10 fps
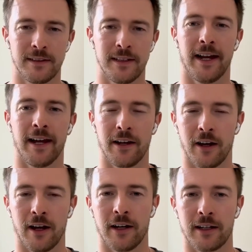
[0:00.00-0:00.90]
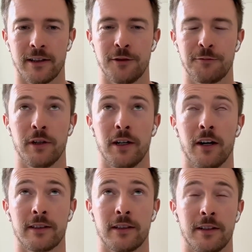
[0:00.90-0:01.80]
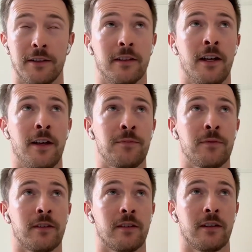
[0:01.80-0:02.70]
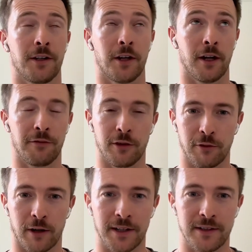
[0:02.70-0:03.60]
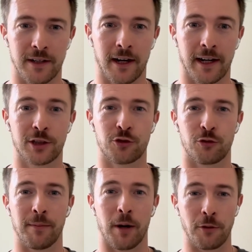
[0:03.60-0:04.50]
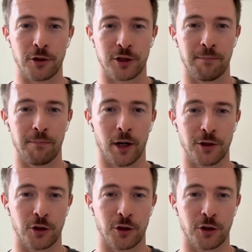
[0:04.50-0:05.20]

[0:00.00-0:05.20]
Yeah, I like those, Pri. I like those. And I don't know if you've read Extreme Ownership by